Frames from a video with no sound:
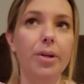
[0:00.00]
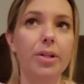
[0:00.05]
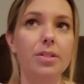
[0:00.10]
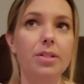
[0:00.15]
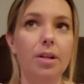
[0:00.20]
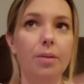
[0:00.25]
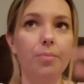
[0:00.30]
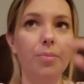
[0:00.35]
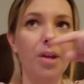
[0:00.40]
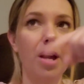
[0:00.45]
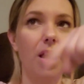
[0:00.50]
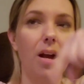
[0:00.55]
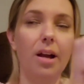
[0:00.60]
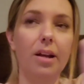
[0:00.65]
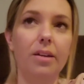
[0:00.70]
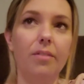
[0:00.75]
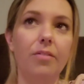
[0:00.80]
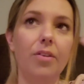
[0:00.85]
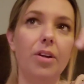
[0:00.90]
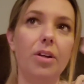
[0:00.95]
picked up that
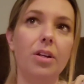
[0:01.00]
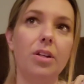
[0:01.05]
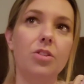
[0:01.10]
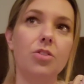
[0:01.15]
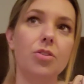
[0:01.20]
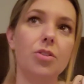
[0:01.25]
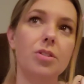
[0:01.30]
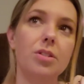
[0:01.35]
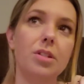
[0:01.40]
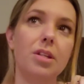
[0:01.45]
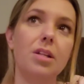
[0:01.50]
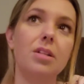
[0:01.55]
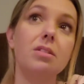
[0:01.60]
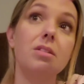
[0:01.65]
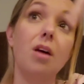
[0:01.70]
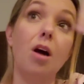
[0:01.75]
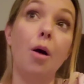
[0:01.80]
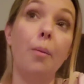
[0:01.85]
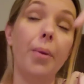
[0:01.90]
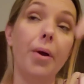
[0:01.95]
had a very
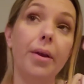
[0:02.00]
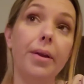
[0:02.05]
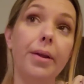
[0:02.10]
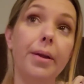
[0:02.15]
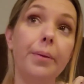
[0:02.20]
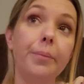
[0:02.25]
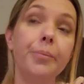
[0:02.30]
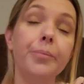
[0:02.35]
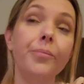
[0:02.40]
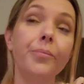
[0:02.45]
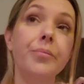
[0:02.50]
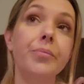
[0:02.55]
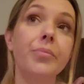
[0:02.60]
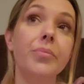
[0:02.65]
interesting top on it.